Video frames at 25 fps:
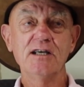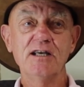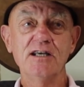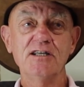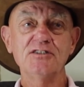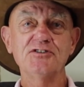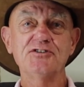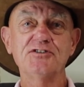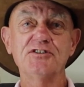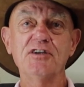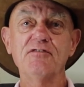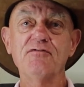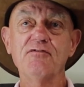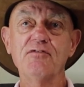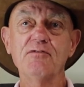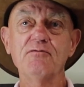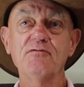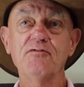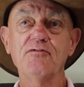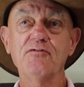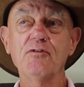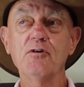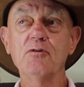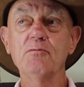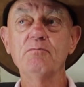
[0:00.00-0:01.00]
It's different
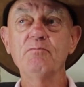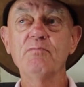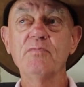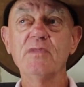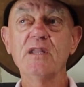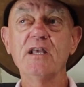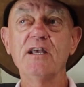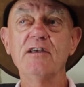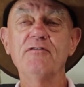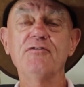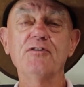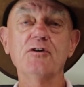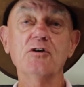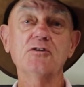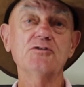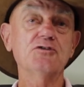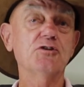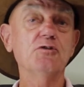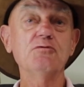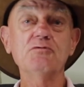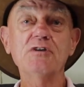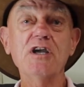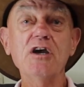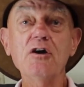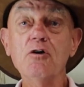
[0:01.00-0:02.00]
from if you've got
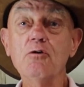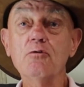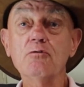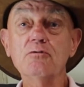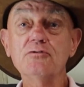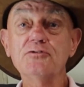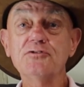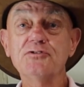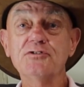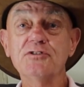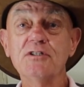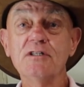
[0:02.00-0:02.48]
two girls.